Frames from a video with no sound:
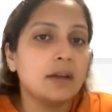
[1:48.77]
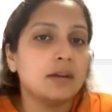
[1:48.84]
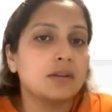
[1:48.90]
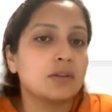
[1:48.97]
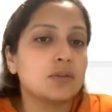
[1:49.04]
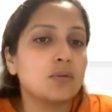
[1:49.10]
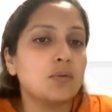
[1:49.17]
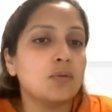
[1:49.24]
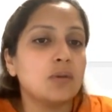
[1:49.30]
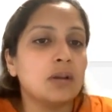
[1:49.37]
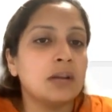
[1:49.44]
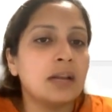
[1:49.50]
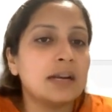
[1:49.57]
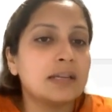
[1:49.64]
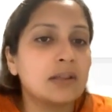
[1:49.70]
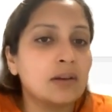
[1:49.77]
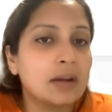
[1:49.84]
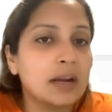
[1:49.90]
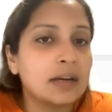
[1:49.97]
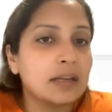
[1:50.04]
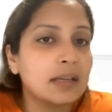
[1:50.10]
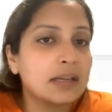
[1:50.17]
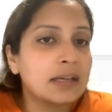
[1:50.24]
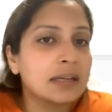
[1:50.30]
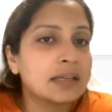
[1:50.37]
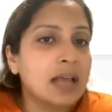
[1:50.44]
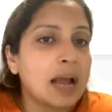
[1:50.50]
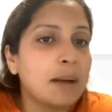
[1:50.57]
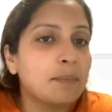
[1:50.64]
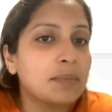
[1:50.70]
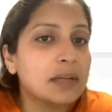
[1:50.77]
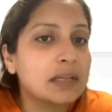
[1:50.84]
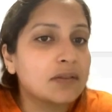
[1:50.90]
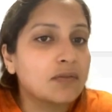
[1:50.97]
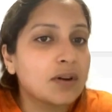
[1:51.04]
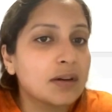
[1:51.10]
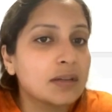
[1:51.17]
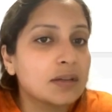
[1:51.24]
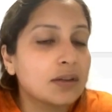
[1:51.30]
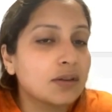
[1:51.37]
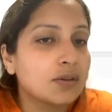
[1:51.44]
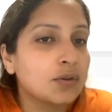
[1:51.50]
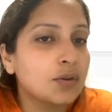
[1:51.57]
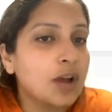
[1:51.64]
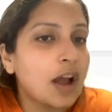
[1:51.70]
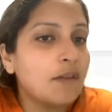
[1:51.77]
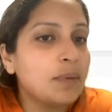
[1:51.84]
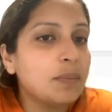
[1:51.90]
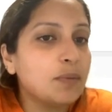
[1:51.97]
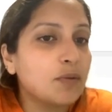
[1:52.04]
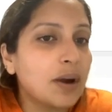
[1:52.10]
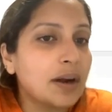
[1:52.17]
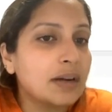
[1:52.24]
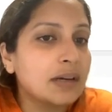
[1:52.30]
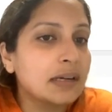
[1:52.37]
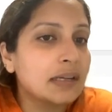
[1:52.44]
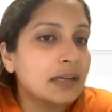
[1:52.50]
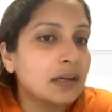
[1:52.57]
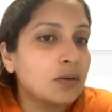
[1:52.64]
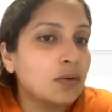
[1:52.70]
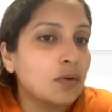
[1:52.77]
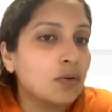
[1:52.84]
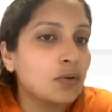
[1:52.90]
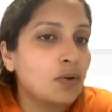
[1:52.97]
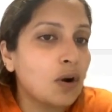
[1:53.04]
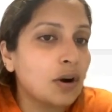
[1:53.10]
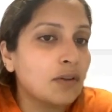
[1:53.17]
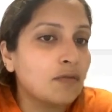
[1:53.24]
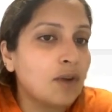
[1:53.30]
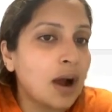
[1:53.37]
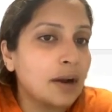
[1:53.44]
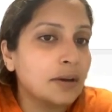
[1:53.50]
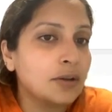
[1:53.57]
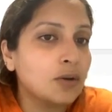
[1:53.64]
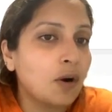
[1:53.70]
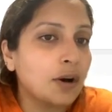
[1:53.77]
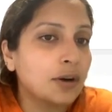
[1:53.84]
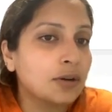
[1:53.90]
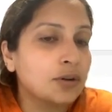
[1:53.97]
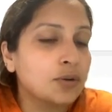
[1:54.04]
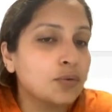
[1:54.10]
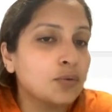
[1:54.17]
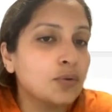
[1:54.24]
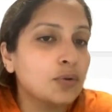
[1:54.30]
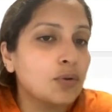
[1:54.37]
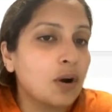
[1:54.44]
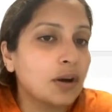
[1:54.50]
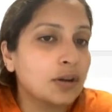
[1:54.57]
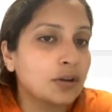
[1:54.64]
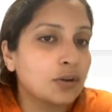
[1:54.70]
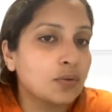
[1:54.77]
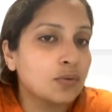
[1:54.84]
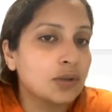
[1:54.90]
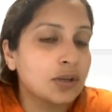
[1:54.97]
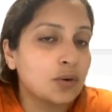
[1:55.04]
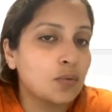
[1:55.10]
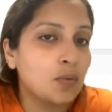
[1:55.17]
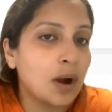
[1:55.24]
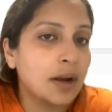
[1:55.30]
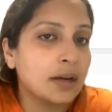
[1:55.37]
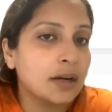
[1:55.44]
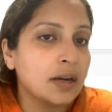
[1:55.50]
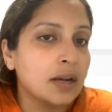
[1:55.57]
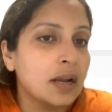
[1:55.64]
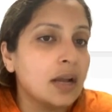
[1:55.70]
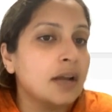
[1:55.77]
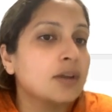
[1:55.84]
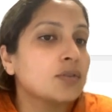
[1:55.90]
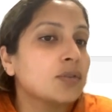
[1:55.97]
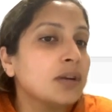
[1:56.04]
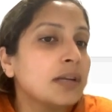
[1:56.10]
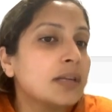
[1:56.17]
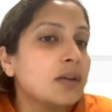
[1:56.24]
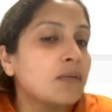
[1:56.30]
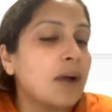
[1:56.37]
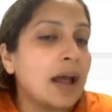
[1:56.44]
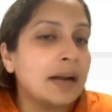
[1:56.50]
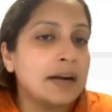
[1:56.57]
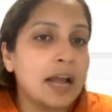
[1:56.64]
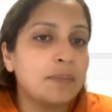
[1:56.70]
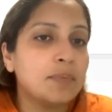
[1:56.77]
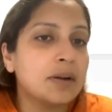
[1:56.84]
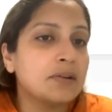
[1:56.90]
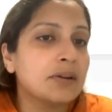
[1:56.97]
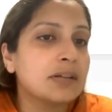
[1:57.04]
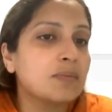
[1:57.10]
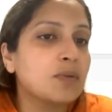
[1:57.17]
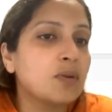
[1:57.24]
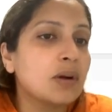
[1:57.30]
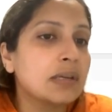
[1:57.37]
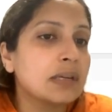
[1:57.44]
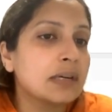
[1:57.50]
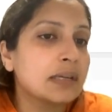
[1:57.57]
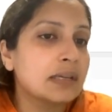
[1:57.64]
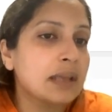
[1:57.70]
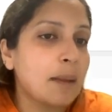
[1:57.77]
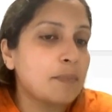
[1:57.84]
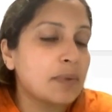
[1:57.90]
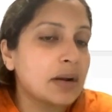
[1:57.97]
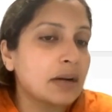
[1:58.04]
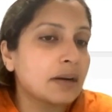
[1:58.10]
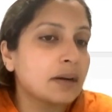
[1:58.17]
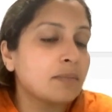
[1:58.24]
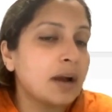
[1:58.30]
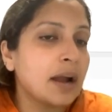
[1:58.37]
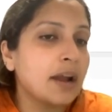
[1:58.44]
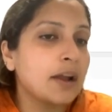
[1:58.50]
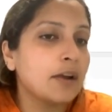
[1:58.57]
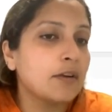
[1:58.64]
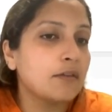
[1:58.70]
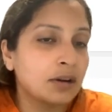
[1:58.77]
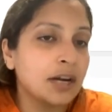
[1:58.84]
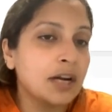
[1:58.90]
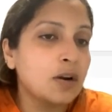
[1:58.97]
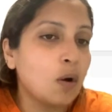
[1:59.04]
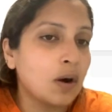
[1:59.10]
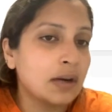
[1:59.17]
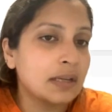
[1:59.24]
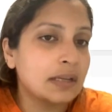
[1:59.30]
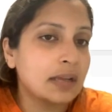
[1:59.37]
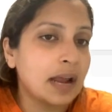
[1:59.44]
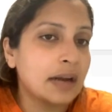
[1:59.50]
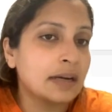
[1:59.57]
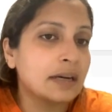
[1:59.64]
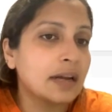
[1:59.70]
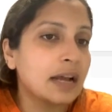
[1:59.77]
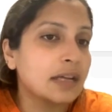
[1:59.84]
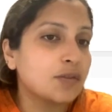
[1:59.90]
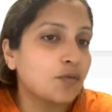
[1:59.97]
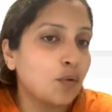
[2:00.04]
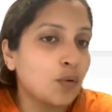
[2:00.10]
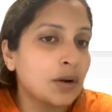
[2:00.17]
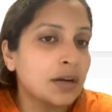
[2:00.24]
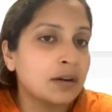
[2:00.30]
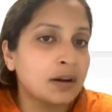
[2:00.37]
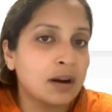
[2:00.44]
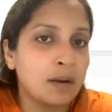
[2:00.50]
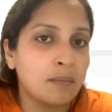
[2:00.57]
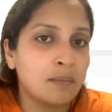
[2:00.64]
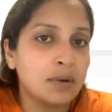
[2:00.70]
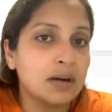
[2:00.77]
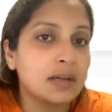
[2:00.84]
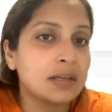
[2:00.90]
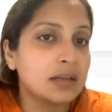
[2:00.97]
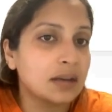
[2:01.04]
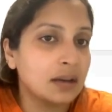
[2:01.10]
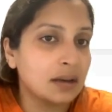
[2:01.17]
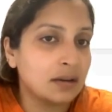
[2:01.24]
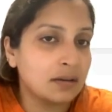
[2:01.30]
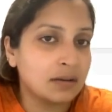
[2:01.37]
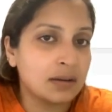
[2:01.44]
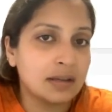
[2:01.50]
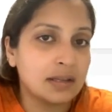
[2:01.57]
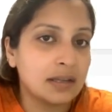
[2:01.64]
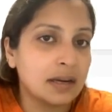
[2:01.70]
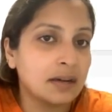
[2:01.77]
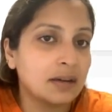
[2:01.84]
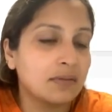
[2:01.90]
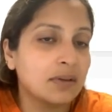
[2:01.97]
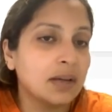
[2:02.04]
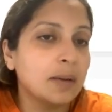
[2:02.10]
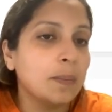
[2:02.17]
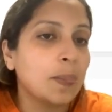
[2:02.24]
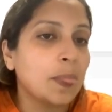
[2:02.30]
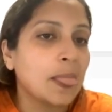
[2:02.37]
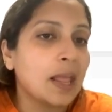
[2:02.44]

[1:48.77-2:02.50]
So let's look at these examples first. So you have been provided 0.1.2.201. So it's a valid IP address because it's separated by 3 dots and it has 4 numbers distinctively.